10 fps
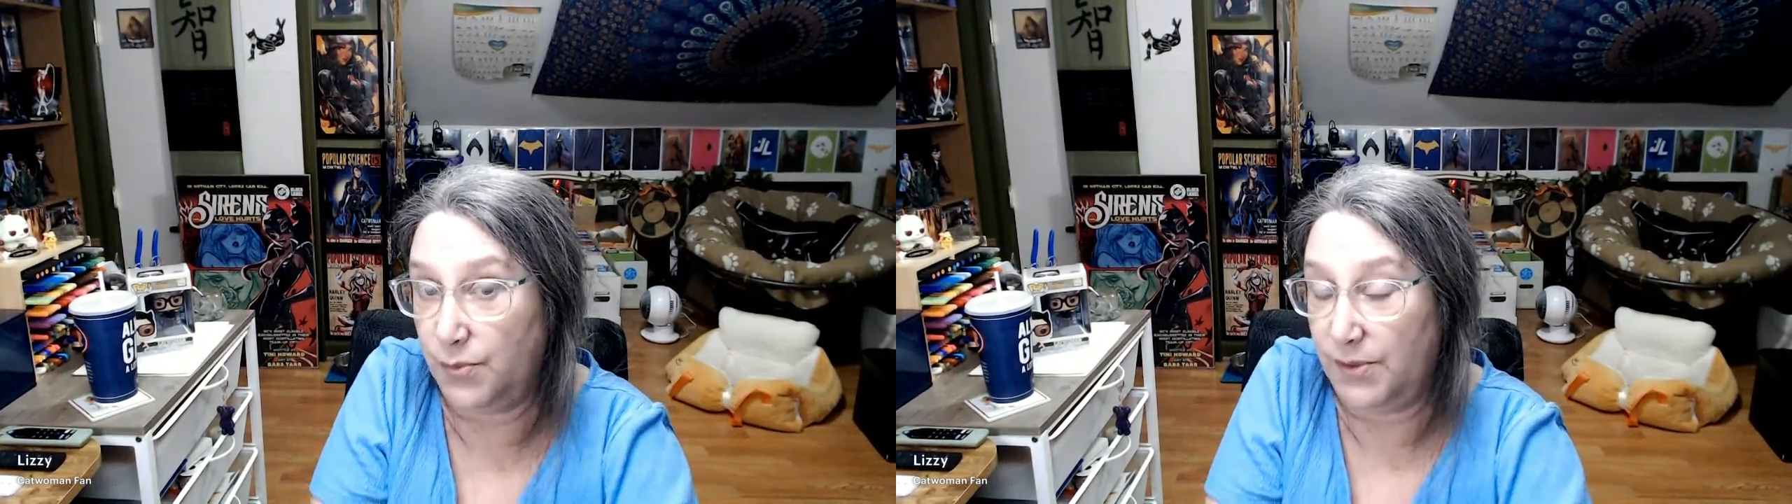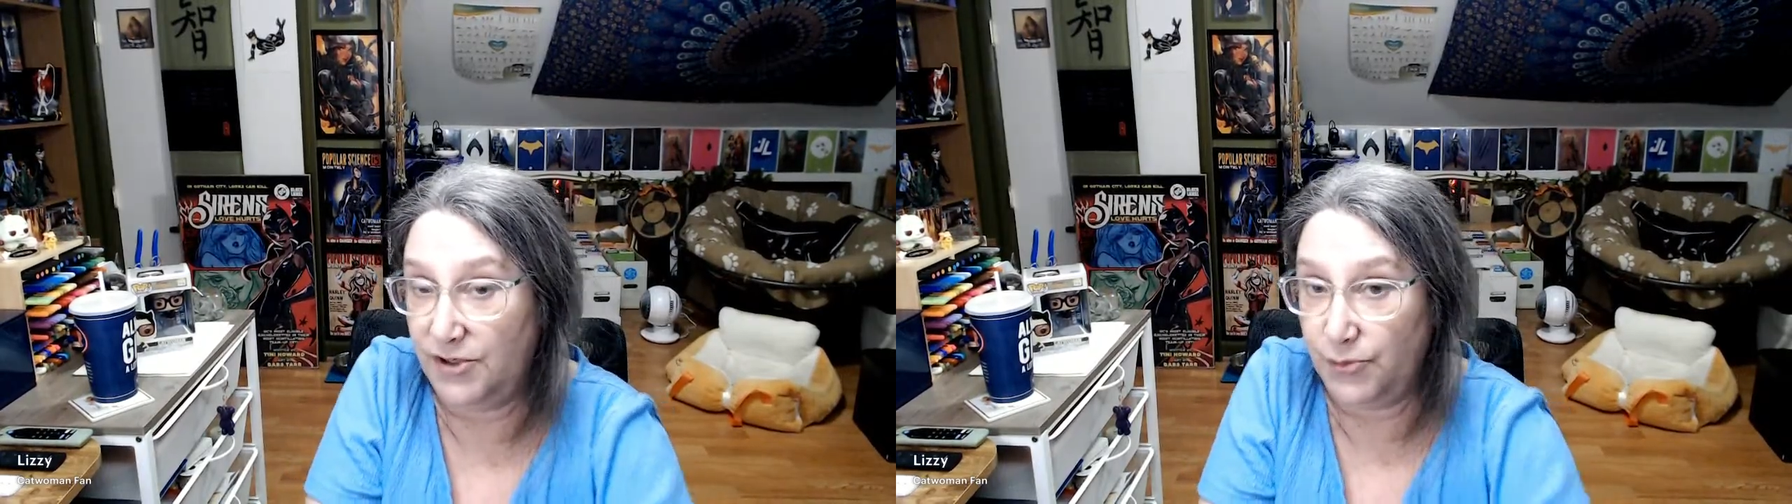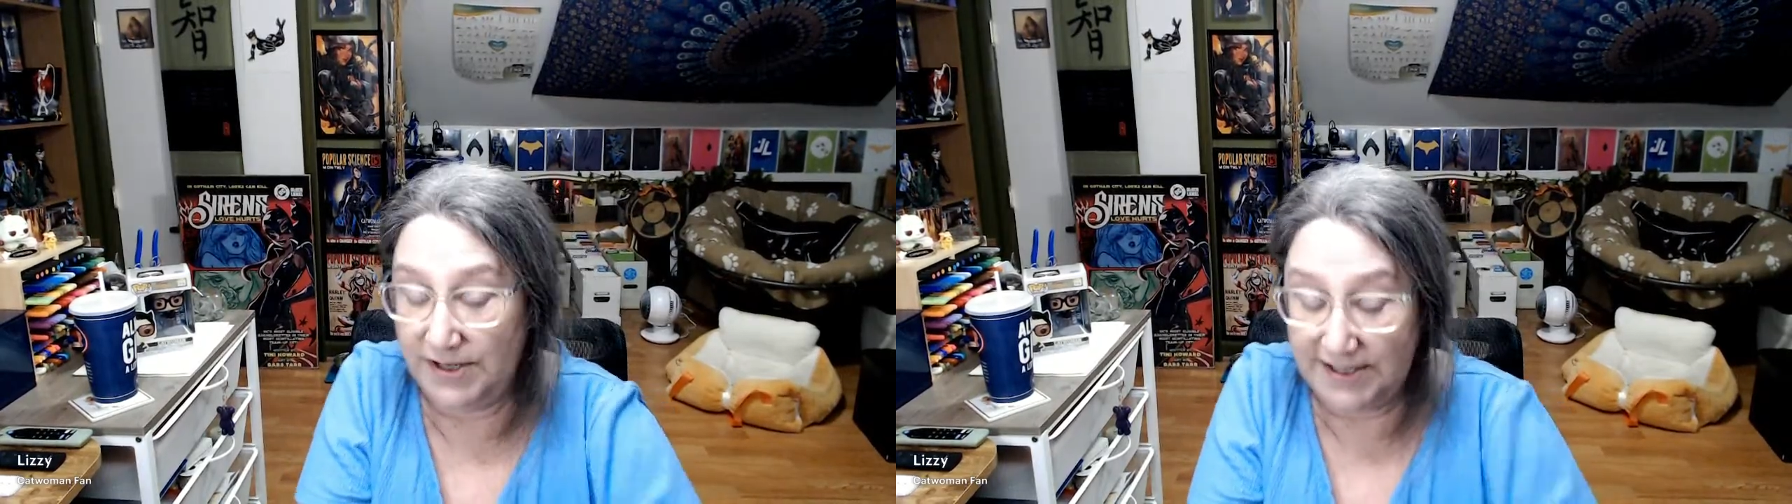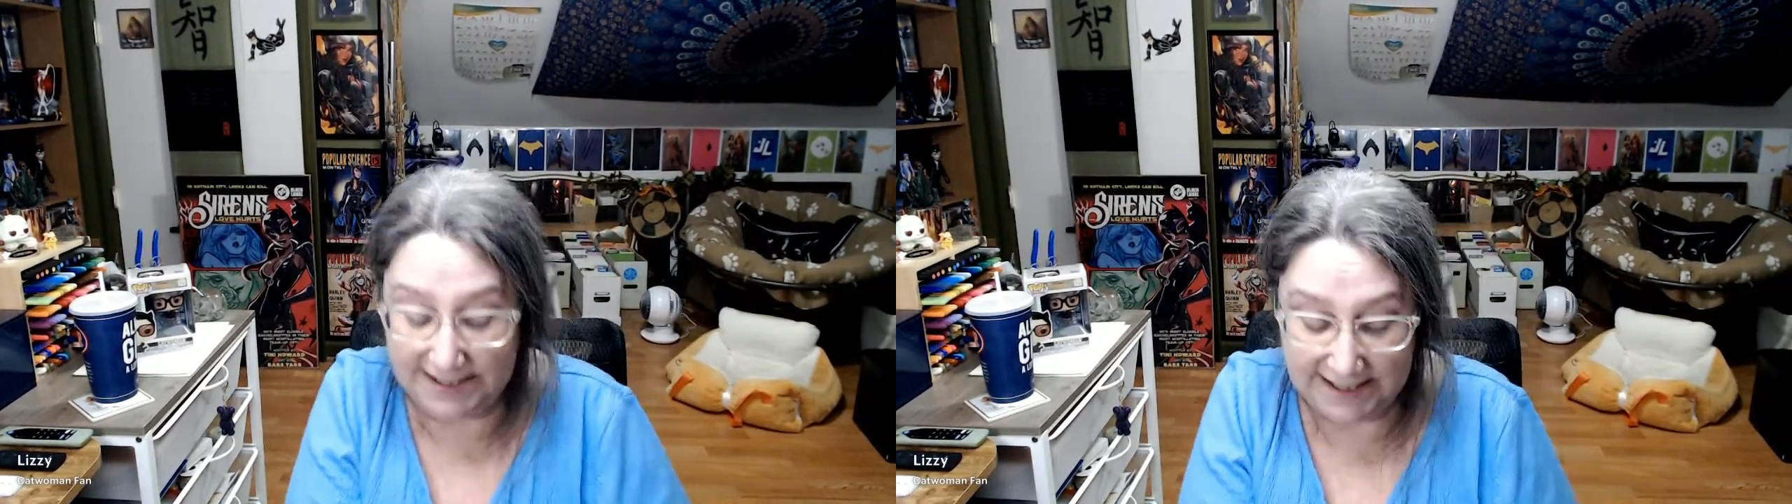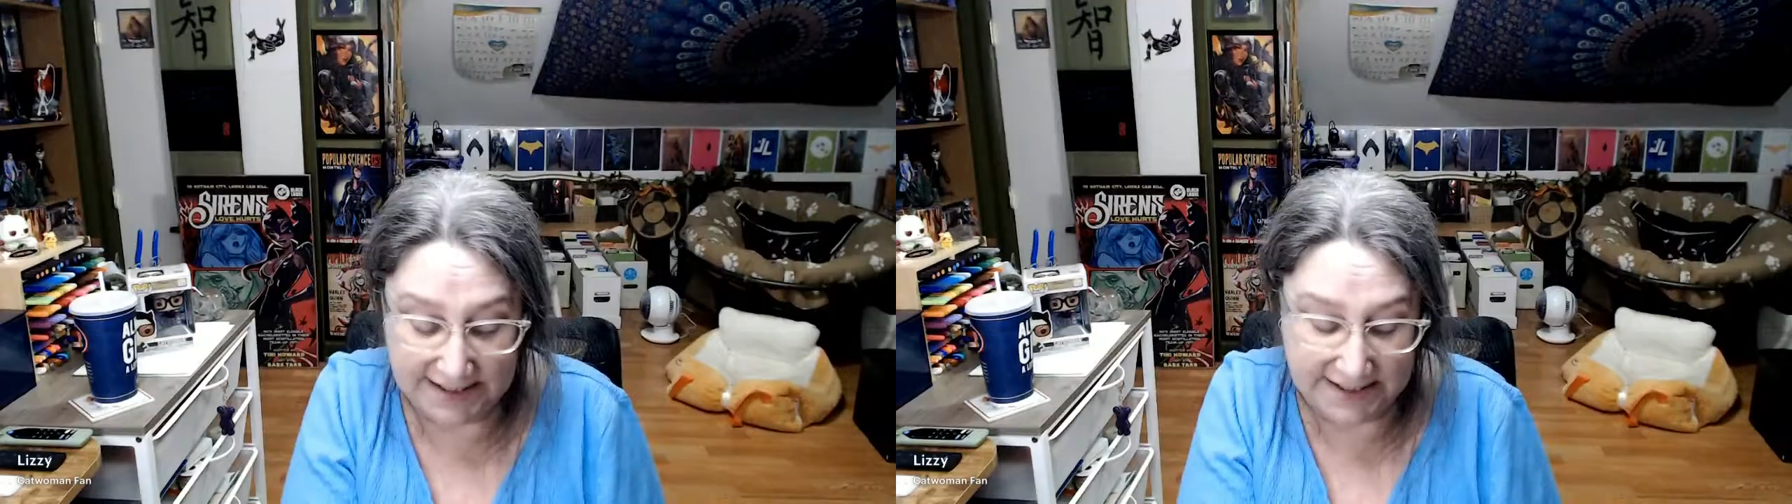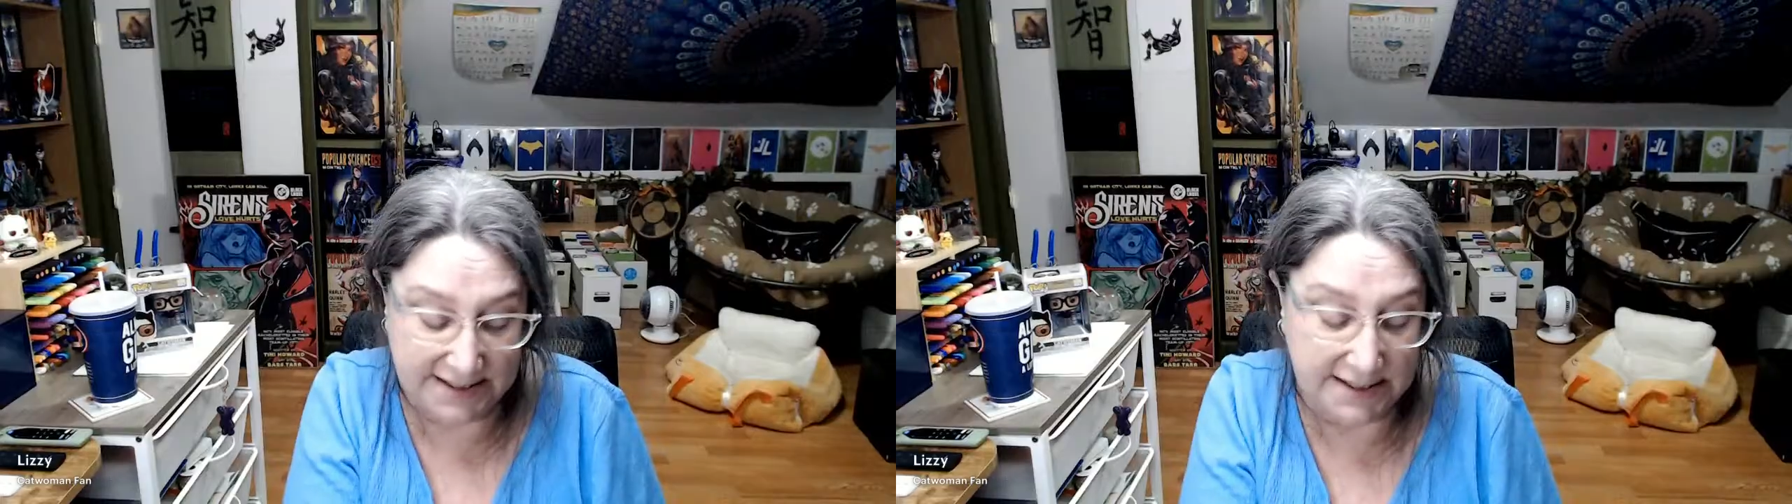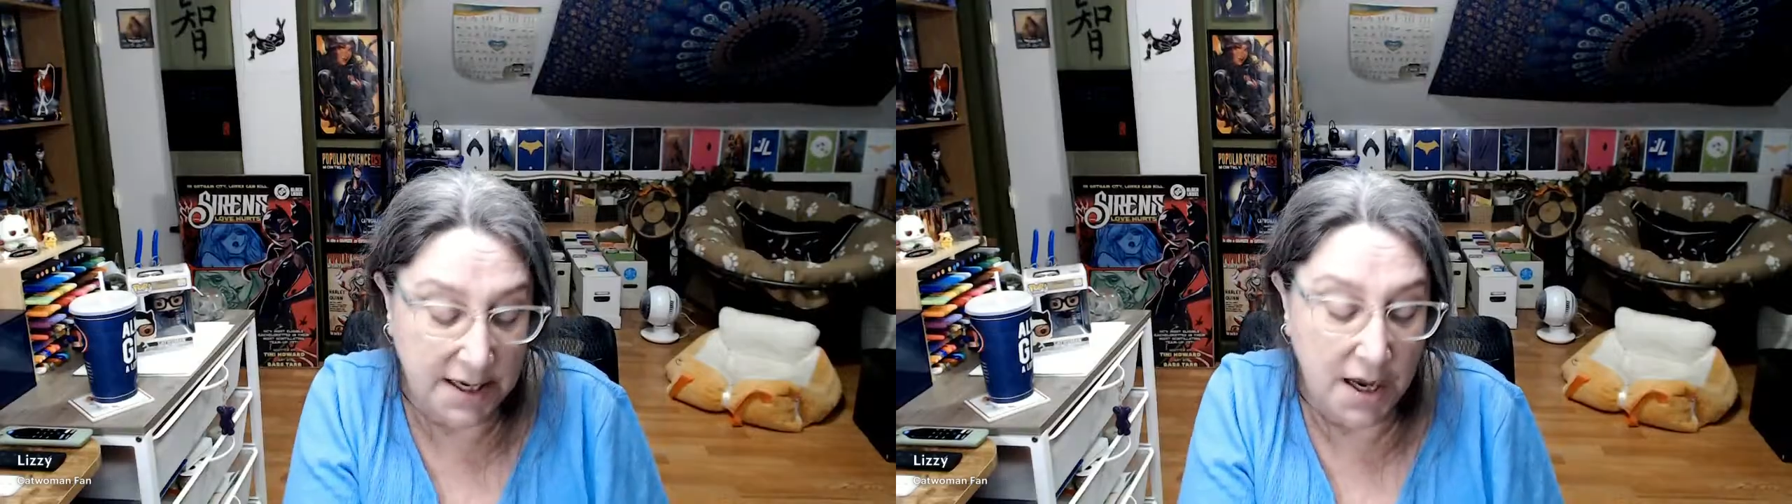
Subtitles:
2026